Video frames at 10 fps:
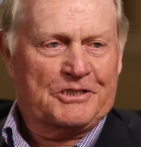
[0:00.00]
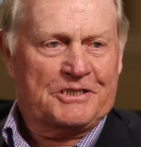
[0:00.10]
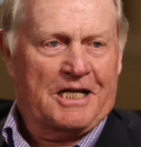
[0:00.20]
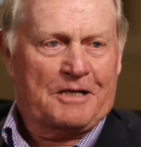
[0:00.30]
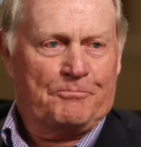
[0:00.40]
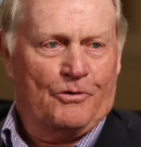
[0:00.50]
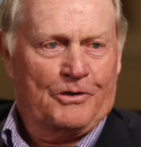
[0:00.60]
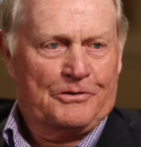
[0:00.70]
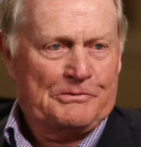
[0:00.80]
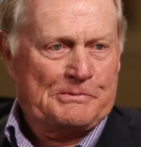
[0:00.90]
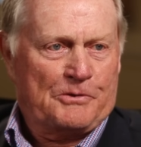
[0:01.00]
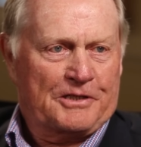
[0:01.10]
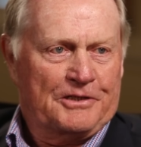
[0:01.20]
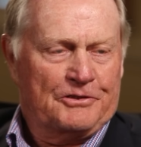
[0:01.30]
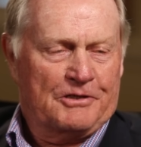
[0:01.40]
a stock boy or
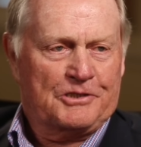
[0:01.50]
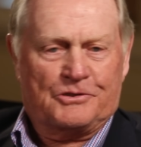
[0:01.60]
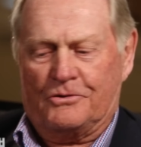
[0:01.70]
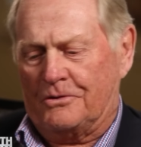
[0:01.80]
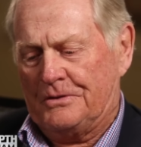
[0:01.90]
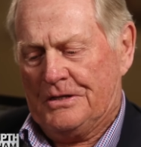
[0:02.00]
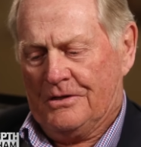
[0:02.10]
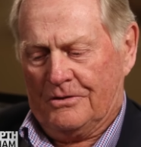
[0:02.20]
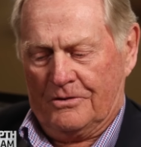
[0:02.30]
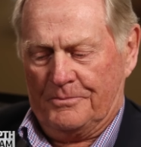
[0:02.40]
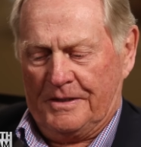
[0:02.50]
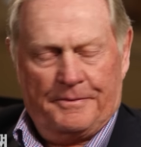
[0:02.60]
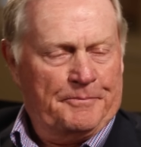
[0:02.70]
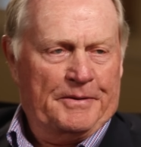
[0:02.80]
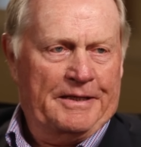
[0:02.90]
working in the drugstore, or
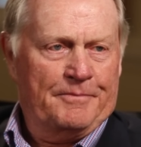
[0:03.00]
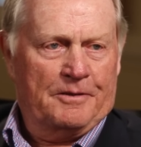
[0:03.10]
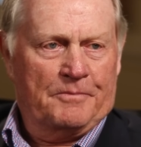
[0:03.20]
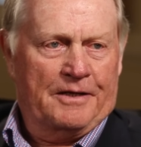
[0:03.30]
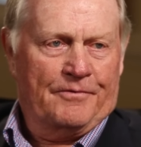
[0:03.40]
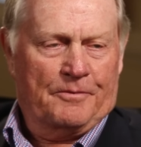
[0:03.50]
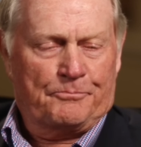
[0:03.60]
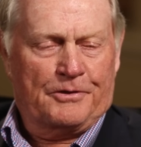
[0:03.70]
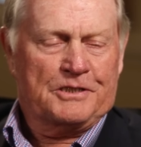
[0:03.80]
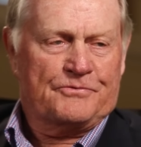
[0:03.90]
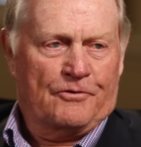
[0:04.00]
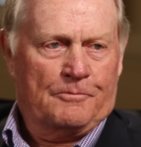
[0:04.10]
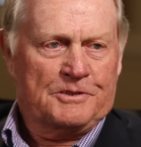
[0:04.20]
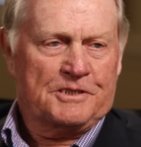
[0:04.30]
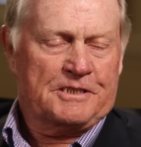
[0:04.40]
became an apprentice
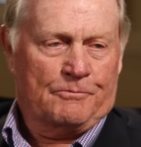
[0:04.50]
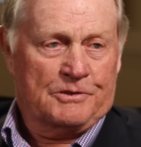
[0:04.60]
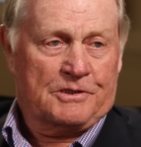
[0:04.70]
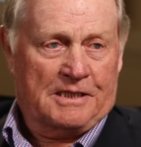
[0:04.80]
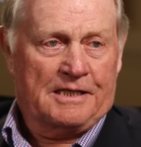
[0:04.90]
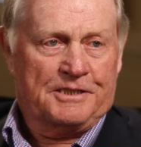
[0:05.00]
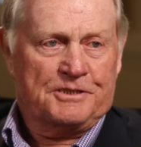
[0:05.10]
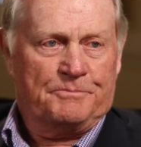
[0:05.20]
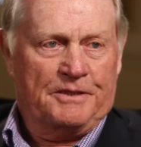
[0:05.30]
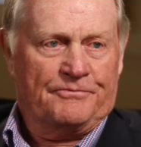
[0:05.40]
pharmacist. I went to college to be